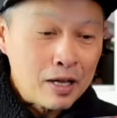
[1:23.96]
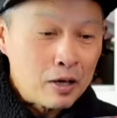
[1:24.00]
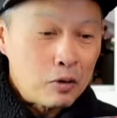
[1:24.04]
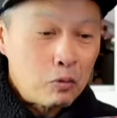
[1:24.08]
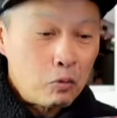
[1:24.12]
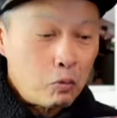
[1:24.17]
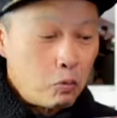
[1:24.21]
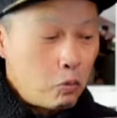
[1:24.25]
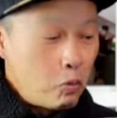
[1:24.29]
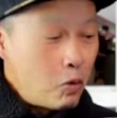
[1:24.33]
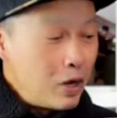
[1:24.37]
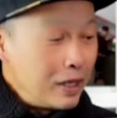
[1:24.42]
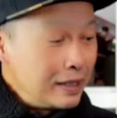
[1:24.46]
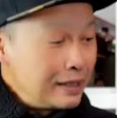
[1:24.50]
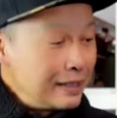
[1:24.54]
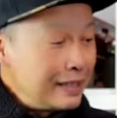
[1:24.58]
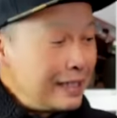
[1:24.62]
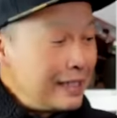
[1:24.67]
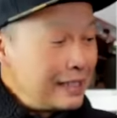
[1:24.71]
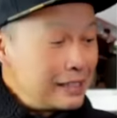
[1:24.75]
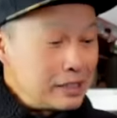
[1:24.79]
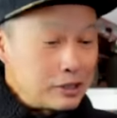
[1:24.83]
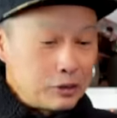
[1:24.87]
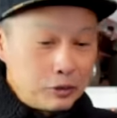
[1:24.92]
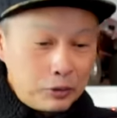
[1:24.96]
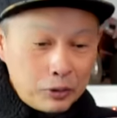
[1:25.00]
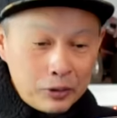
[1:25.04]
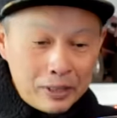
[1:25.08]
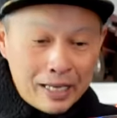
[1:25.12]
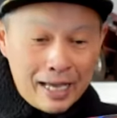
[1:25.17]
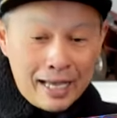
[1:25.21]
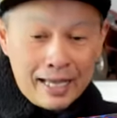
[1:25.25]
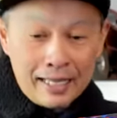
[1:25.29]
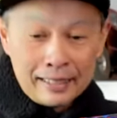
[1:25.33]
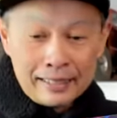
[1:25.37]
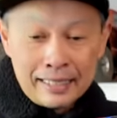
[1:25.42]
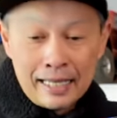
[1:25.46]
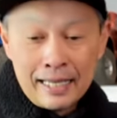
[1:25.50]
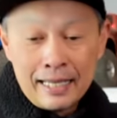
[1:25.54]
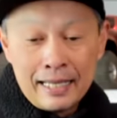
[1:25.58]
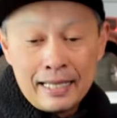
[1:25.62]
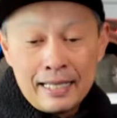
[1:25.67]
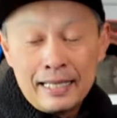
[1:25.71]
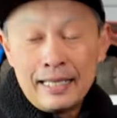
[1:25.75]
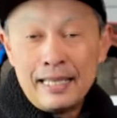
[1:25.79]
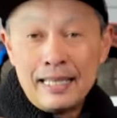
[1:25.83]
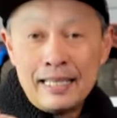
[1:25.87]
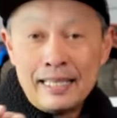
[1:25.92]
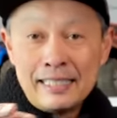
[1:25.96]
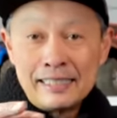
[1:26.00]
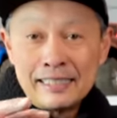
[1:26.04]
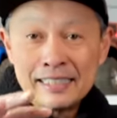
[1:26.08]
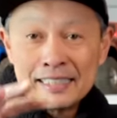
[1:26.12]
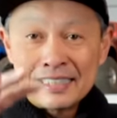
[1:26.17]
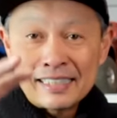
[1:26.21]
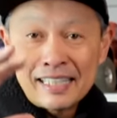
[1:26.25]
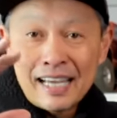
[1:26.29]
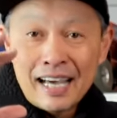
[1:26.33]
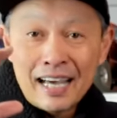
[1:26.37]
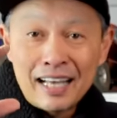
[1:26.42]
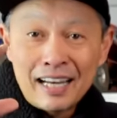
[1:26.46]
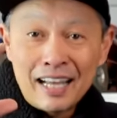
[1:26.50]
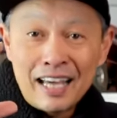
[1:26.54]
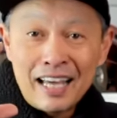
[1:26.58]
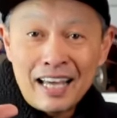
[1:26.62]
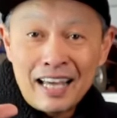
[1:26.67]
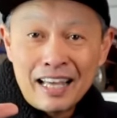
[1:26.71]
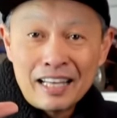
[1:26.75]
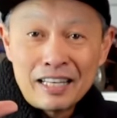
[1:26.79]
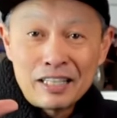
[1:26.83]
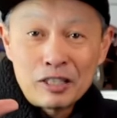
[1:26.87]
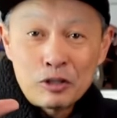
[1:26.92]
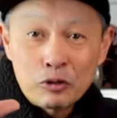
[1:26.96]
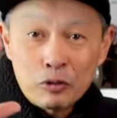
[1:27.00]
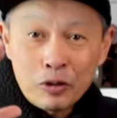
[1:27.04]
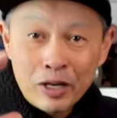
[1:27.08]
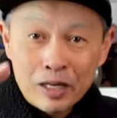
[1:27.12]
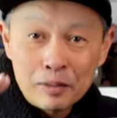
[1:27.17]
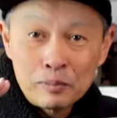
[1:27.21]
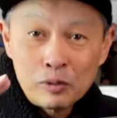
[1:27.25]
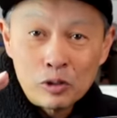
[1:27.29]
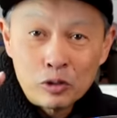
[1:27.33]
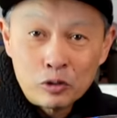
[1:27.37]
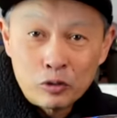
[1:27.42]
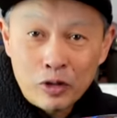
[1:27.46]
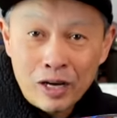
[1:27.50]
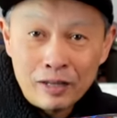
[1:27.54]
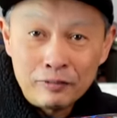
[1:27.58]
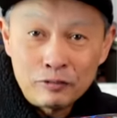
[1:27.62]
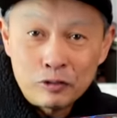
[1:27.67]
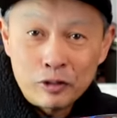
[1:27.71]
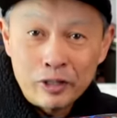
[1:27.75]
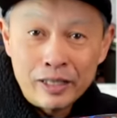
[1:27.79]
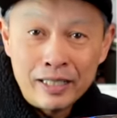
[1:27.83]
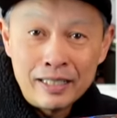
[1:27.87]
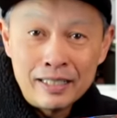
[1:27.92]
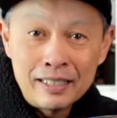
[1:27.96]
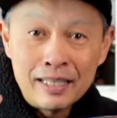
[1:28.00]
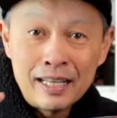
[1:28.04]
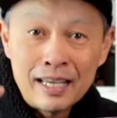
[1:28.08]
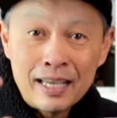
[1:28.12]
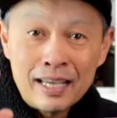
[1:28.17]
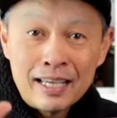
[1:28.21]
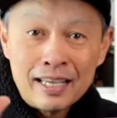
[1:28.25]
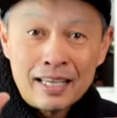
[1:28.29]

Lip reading: What it's good at is it's got an incredible drivetrain,